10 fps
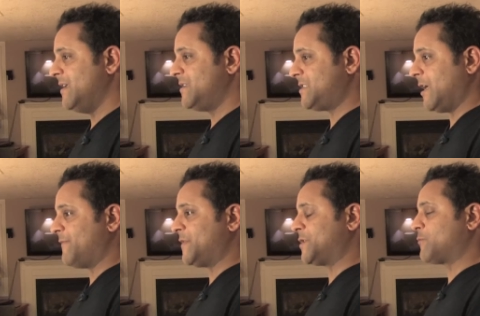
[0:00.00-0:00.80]

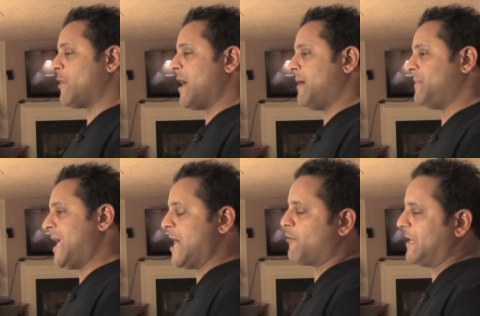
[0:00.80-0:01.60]
self described
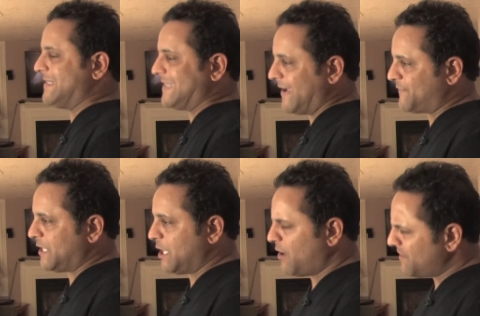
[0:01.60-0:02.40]
hairy
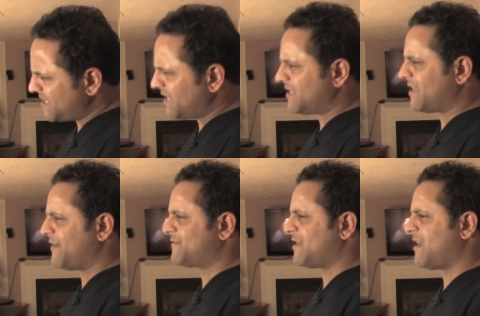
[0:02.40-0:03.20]
lefty, always had a
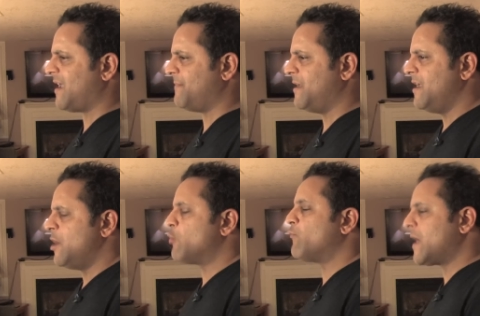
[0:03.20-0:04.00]
tough time
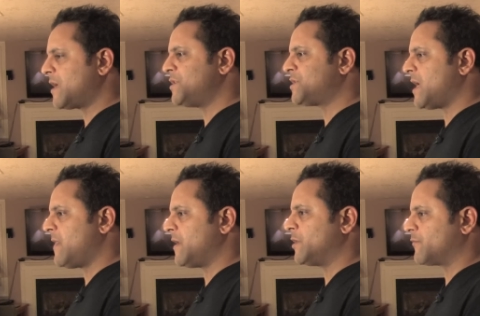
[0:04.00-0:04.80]

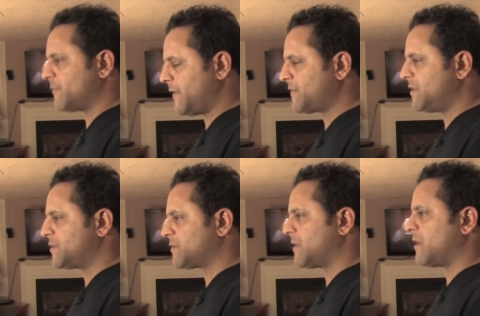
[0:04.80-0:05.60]
reconciling the rift
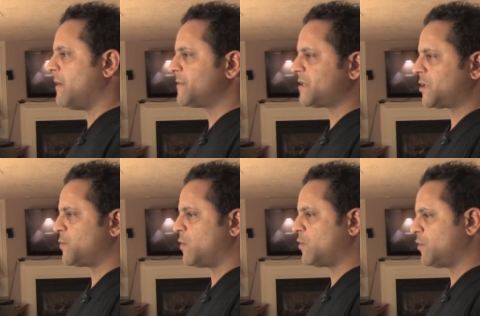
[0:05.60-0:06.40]
concerning
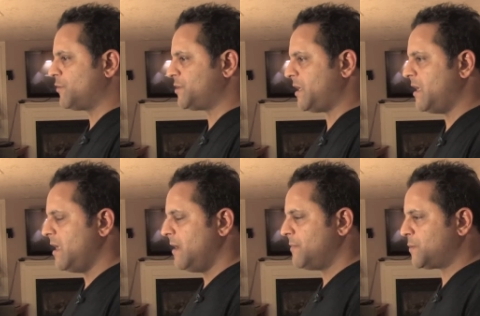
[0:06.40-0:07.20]
homosexual clergy
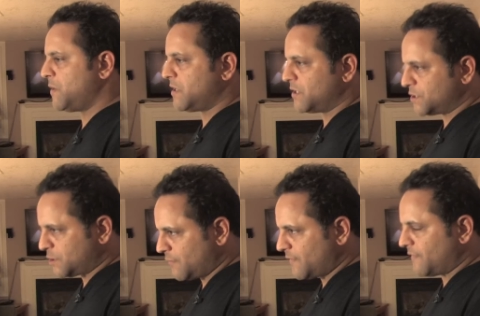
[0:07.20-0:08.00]
between
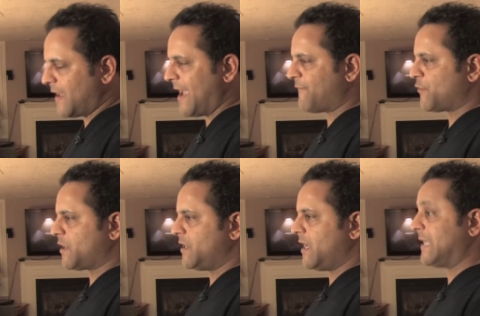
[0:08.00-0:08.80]
conservative
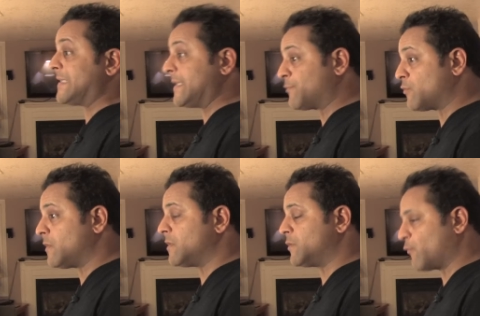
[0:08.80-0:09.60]
African and
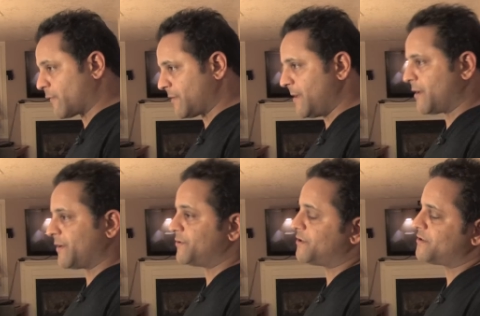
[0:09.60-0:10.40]
liberal North
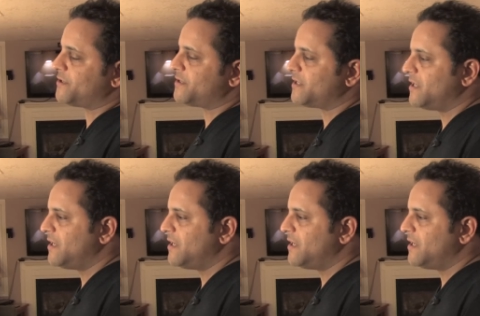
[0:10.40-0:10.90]
American churches.